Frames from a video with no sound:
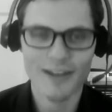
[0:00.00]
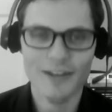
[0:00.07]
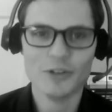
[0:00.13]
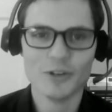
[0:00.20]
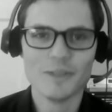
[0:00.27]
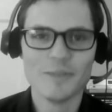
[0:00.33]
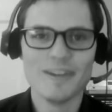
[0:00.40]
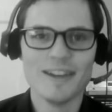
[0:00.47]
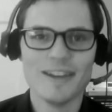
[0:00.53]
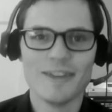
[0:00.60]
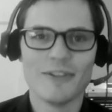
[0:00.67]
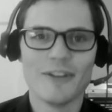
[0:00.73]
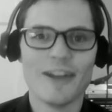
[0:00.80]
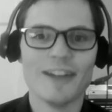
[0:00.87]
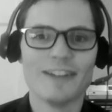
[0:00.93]
Join me
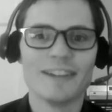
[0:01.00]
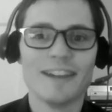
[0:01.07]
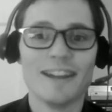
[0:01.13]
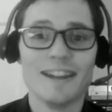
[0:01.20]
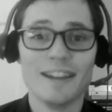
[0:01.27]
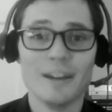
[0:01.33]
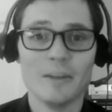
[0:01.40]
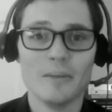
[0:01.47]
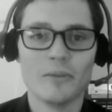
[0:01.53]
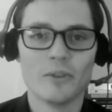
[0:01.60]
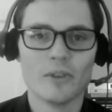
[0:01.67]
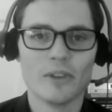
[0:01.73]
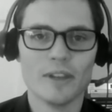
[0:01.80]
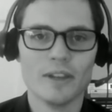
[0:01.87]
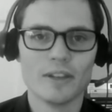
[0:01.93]
at 10 a.m.
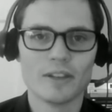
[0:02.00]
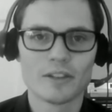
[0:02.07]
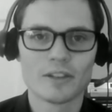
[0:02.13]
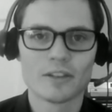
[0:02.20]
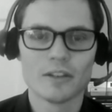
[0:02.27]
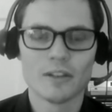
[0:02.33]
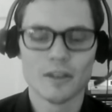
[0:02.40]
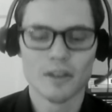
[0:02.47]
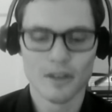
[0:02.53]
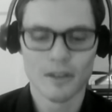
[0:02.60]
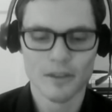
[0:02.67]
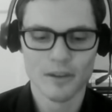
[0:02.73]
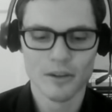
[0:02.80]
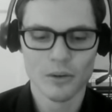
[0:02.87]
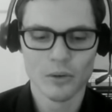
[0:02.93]
for
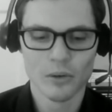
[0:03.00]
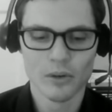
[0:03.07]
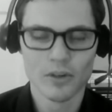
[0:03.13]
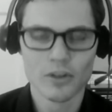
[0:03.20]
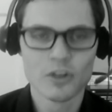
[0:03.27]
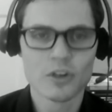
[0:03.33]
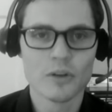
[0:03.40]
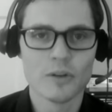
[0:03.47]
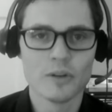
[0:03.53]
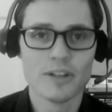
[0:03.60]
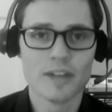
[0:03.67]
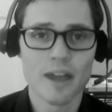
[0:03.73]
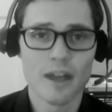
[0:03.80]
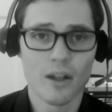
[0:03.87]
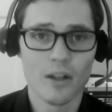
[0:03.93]
the Horde show and
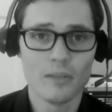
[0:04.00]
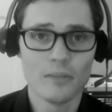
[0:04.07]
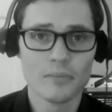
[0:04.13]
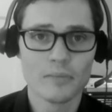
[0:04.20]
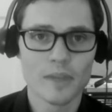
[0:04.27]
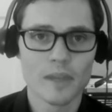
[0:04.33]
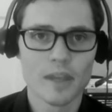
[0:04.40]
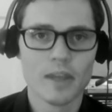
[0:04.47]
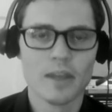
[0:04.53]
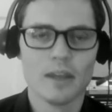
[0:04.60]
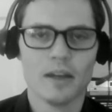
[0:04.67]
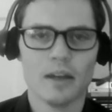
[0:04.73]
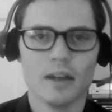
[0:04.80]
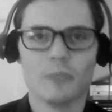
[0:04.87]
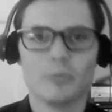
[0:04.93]
tell.
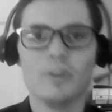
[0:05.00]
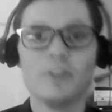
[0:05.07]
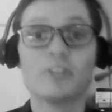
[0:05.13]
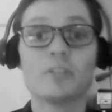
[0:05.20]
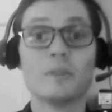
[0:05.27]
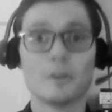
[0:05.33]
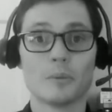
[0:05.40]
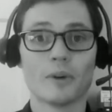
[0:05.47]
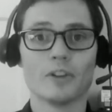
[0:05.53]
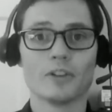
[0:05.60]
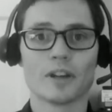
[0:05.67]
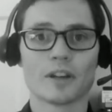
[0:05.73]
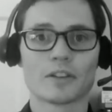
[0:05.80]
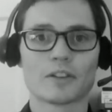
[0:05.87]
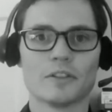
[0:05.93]
Please submit your
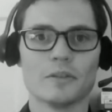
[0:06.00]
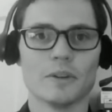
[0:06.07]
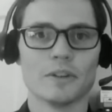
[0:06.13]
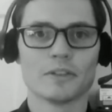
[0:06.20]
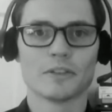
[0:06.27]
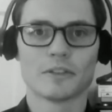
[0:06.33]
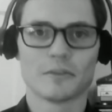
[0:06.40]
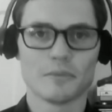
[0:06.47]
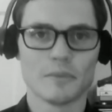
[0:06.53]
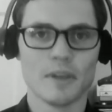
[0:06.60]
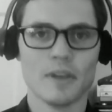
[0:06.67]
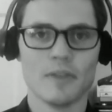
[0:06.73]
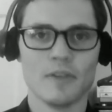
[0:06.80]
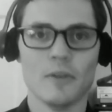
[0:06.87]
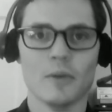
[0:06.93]
projects to us
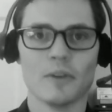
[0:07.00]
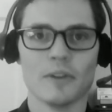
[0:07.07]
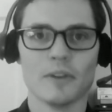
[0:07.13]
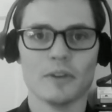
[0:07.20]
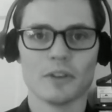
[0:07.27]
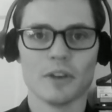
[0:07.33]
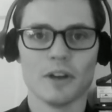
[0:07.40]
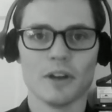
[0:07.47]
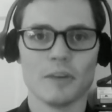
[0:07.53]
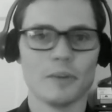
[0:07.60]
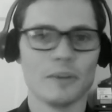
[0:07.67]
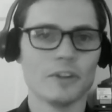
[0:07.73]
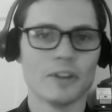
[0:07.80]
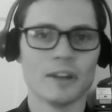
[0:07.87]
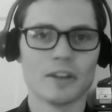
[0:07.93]
if you want those on.
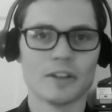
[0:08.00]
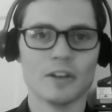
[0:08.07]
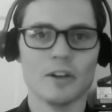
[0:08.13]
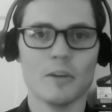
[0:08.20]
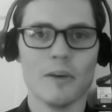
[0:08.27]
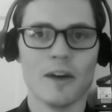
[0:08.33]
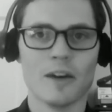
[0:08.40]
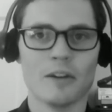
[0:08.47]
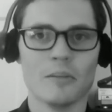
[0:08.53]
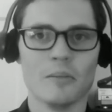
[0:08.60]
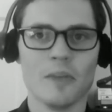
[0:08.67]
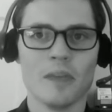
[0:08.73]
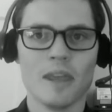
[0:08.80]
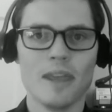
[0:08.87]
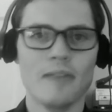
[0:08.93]
Please let us know about them.
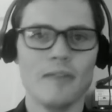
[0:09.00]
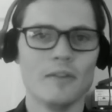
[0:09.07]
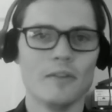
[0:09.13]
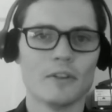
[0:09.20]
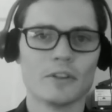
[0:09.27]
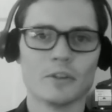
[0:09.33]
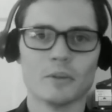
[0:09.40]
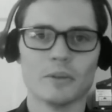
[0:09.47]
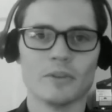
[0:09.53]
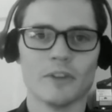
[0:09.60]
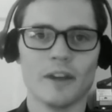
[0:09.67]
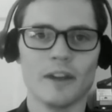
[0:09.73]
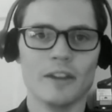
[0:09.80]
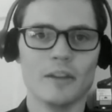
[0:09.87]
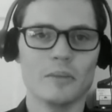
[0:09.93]
Even if you're still
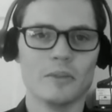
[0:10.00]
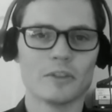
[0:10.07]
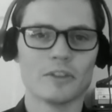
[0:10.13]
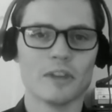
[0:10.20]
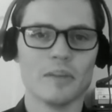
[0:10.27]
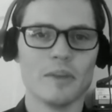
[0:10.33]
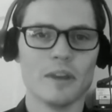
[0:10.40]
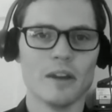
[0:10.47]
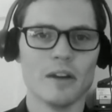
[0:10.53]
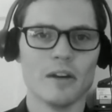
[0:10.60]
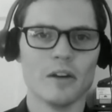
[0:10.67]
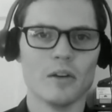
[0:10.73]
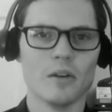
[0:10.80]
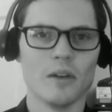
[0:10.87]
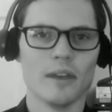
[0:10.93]
refining them, just let me
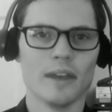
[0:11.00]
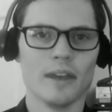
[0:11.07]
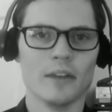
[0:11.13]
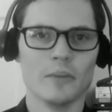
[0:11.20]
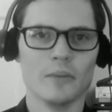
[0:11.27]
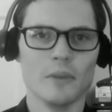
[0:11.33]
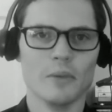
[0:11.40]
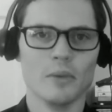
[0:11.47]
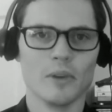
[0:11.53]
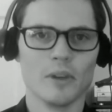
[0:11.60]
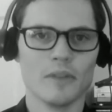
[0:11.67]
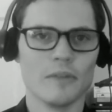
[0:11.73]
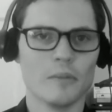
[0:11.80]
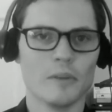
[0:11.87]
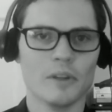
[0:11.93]
know, and we will
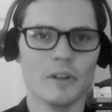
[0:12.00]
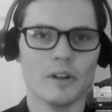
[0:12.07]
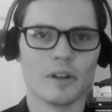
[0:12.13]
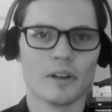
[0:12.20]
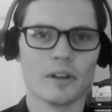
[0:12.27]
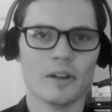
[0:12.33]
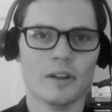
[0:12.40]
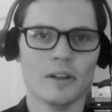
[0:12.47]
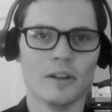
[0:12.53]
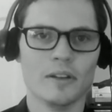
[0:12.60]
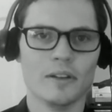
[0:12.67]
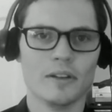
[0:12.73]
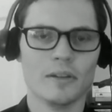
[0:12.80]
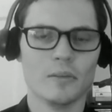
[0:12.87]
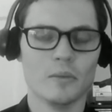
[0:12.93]
give them a look,
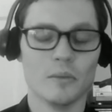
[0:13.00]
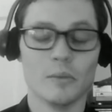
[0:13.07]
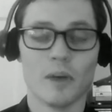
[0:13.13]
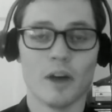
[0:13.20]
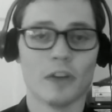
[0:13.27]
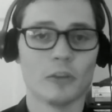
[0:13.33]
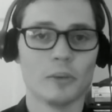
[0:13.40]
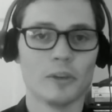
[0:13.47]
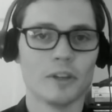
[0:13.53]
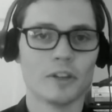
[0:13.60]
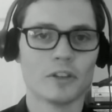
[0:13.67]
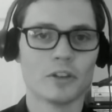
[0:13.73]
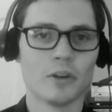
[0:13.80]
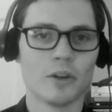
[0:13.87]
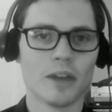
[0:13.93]
and we'll possibly get
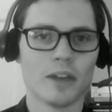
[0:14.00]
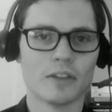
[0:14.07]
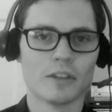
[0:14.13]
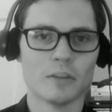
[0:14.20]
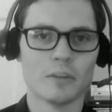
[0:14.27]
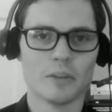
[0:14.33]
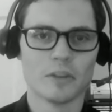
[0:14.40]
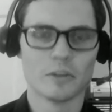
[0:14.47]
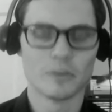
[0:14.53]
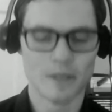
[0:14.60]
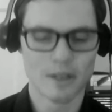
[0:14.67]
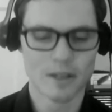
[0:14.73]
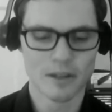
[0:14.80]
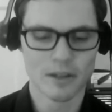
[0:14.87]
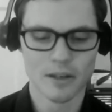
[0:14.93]
to showcase them, because we
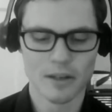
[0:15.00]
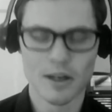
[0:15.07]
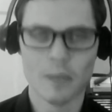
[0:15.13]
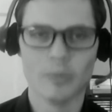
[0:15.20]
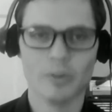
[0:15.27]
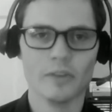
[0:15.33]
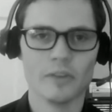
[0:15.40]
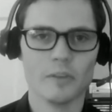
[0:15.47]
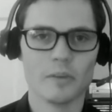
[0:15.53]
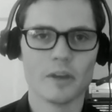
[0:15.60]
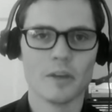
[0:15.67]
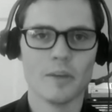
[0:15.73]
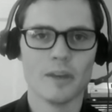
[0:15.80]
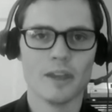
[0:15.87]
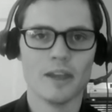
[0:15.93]
get a number of them
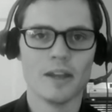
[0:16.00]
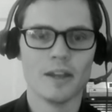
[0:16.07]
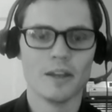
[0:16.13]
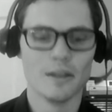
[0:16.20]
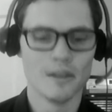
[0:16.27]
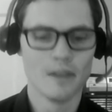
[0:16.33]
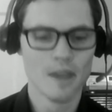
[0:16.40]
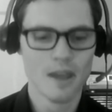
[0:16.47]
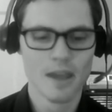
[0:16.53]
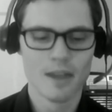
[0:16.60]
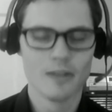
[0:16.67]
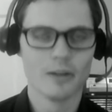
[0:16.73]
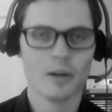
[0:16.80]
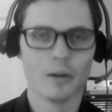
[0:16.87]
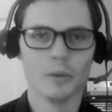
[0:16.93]
coming in, and
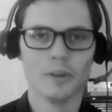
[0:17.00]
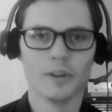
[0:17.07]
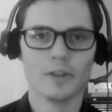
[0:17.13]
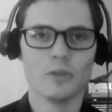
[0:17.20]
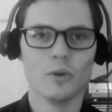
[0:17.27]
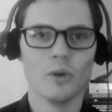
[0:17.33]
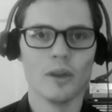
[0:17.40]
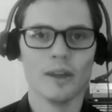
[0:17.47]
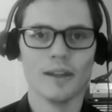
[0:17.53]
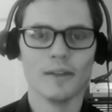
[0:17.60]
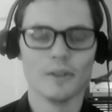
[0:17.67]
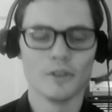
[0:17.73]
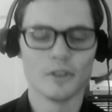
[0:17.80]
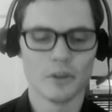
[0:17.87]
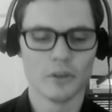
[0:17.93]
they're all really cool. I'd
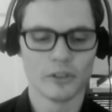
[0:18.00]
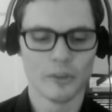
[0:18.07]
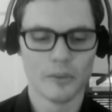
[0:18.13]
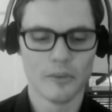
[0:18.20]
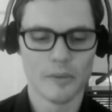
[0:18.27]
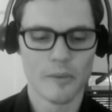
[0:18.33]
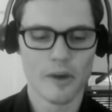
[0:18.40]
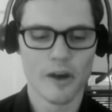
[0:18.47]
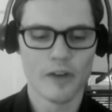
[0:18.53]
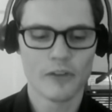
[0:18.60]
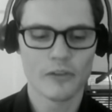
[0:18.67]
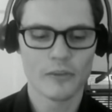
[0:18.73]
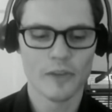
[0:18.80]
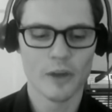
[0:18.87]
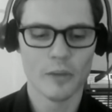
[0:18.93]
love to show some of them
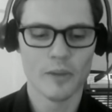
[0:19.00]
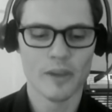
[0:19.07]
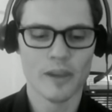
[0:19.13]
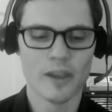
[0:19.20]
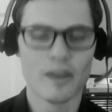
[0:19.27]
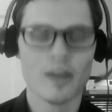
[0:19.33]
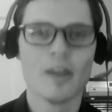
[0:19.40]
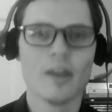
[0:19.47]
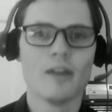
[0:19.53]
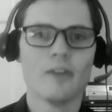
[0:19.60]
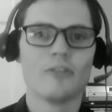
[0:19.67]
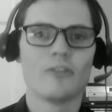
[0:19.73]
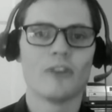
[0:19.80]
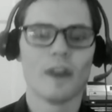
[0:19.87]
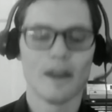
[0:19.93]
off. That'll be
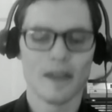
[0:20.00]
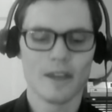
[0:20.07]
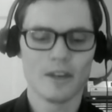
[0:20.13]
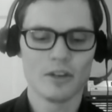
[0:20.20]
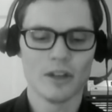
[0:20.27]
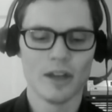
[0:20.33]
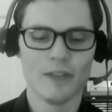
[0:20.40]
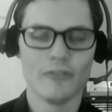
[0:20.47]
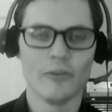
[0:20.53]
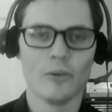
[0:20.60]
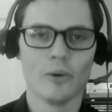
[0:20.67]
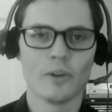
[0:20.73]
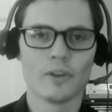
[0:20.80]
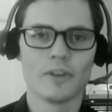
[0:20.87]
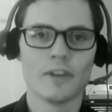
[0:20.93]
Friday, July
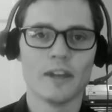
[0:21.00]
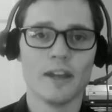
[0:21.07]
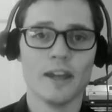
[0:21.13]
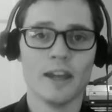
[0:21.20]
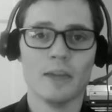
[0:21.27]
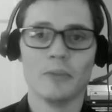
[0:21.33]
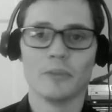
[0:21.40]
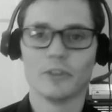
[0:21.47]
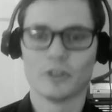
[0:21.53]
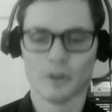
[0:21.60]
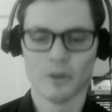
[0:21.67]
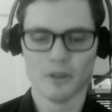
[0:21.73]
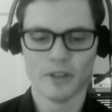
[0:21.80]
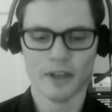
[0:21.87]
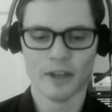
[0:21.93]
4th, 10 a.m. is the
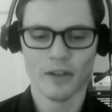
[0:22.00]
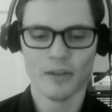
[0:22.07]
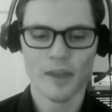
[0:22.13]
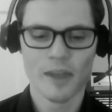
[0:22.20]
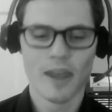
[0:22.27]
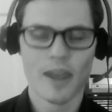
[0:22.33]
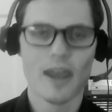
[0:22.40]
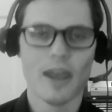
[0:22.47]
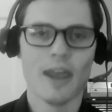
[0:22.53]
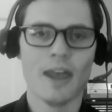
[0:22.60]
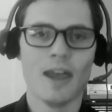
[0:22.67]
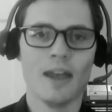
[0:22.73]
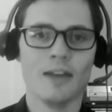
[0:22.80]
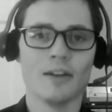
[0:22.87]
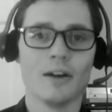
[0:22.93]
show and tell.
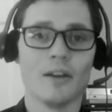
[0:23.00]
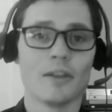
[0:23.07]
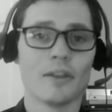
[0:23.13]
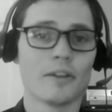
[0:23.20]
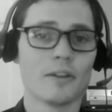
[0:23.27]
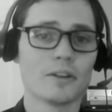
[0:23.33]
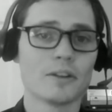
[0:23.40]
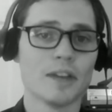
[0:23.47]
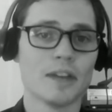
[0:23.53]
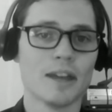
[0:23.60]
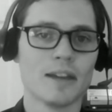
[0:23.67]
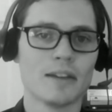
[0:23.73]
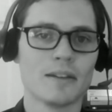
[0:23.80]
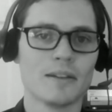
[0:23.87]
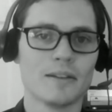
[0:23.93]
And on
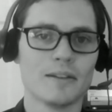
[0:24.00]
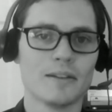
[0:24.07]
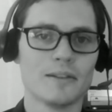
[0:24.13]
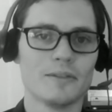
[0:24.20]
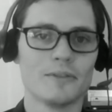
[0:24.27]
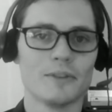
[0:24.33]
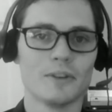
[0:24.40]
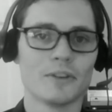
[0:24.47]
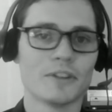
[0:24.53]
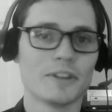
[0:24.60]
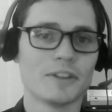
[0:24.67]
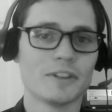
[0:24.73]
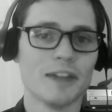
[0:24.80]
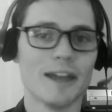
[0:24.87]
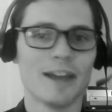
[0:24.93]
Thursday, first
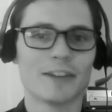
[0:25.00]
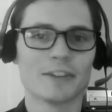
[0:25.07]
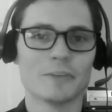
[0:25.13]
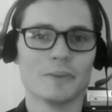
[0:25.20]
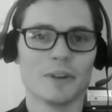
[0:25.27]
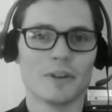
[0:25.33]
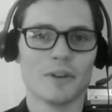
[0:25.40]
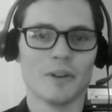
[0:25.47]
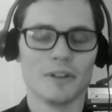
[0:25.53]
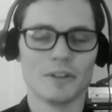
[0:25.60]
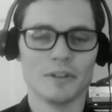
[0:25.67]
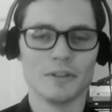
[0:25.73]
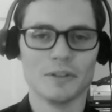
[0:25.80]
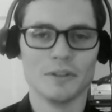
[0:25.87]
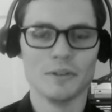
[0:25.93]
things last, we're going
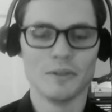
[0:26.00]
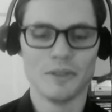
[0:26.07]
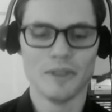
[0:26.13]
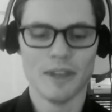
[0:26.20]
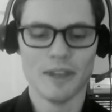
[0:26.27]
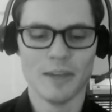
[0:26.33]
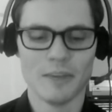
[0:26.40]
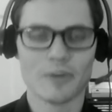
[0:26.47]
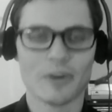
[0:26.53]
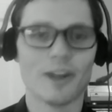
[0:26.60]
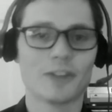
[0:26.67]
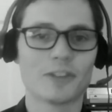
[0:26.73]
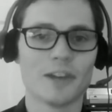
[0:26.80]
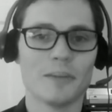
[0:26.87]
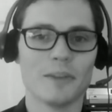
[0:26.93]
to do the
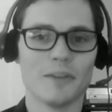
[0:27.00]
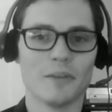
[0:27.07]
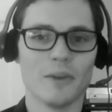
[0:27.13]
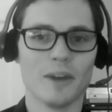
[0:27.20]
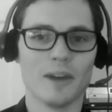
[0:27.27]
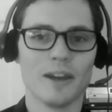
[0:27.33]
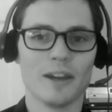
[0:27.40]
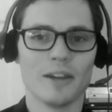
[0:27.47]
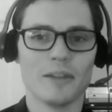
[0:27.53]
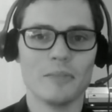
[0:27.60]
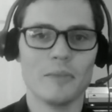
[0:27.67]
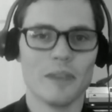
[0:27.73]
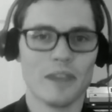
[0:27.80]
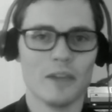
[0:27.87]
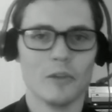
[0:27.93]
prize time giveaway,
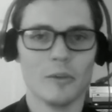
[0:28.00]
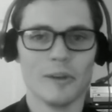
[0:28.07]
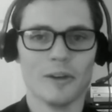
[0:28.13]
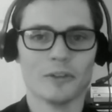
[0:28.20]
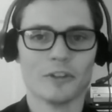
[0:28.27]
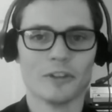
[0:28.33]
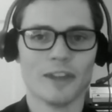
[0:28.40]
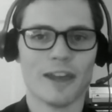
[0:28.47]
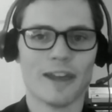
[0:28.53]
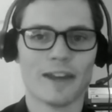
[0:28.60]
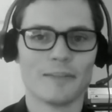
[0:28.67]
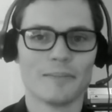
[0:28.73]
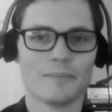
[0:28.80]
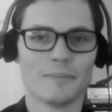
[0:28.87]
and Mickey will be hosting that.